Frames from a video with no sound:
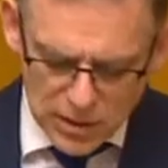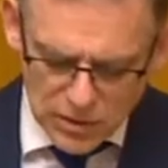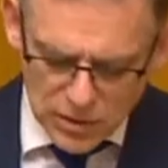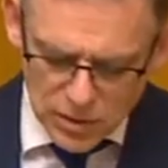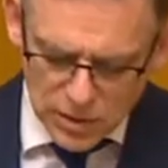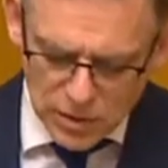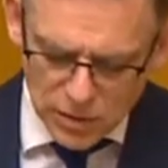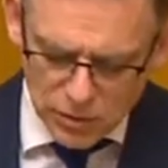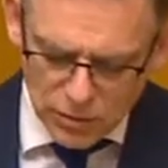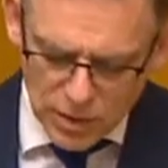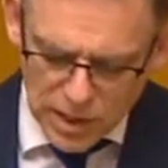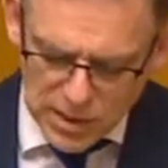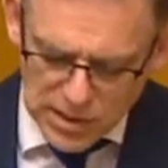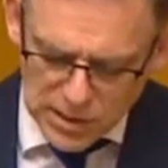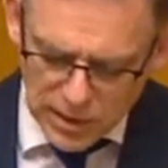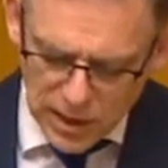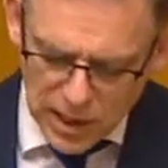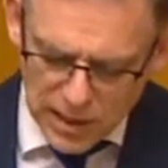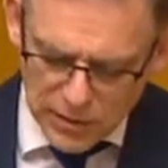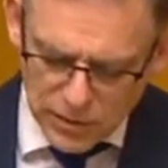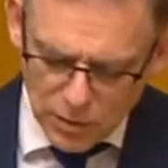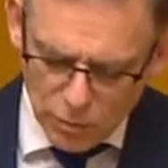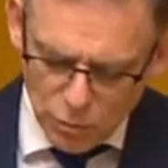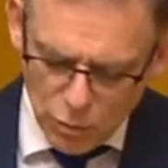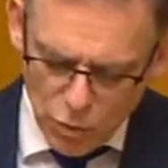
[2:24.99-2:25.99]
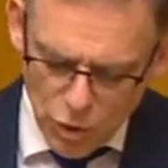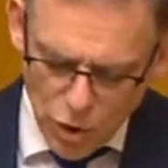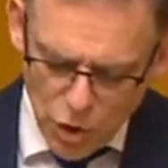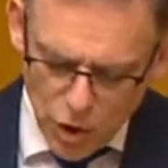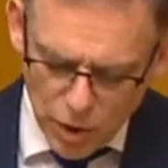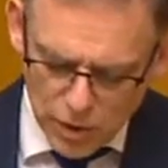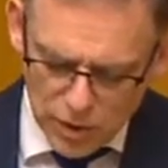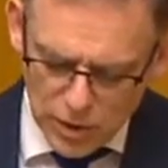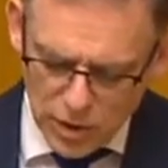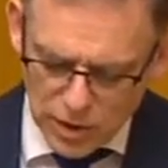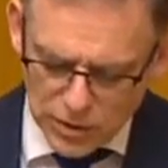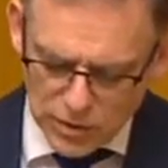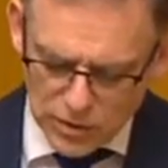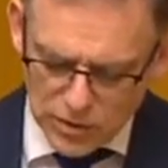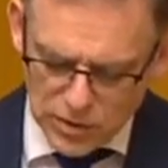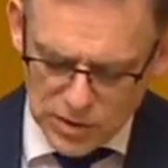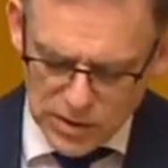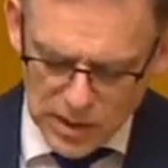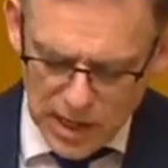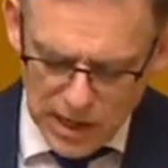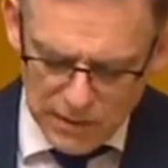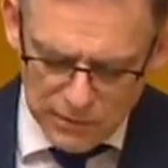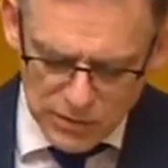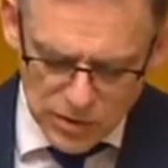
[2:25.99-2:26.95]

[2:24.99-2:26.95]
to congratulate the work, I should say,